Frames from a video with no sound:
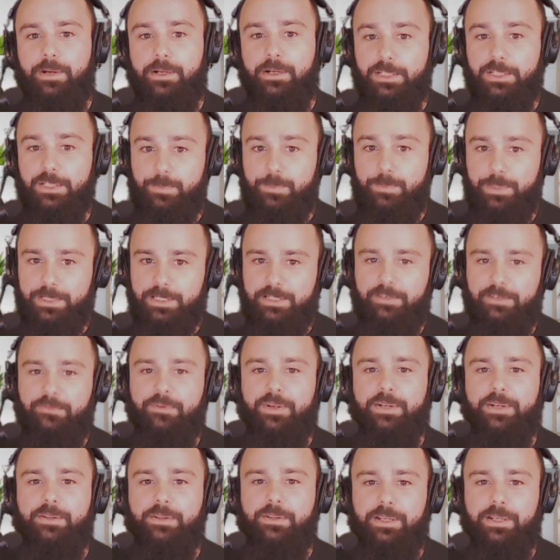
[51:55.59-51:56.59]
on
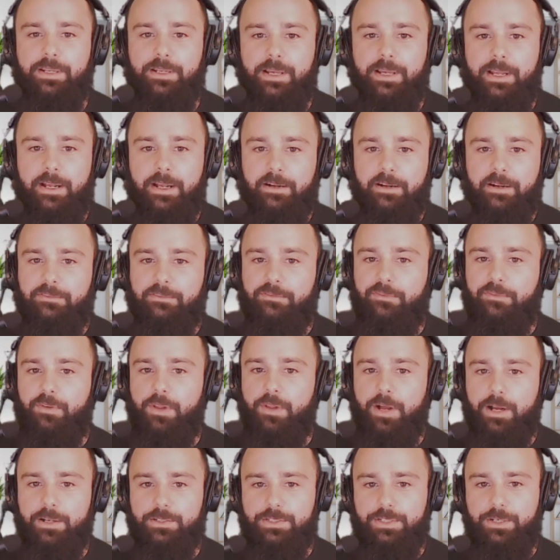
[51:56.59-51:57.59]
specifically
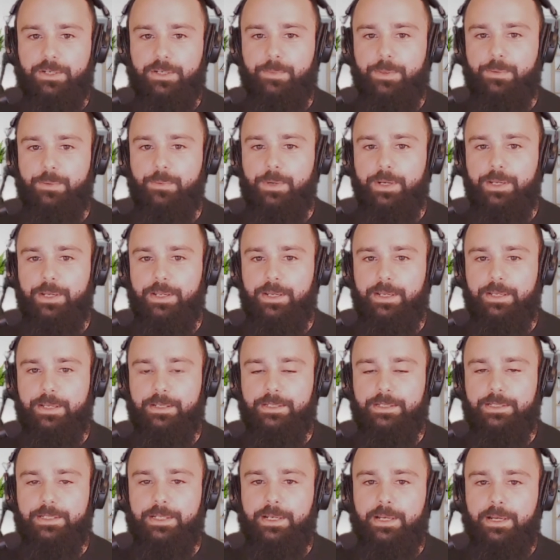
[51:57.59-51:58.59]
Flawsome and what it
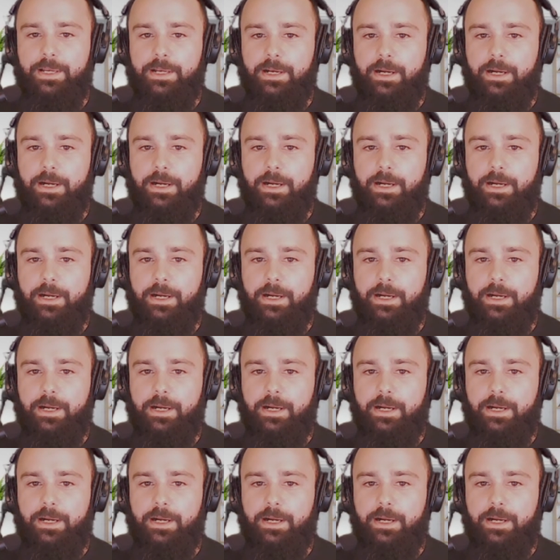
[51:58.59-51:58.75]
is.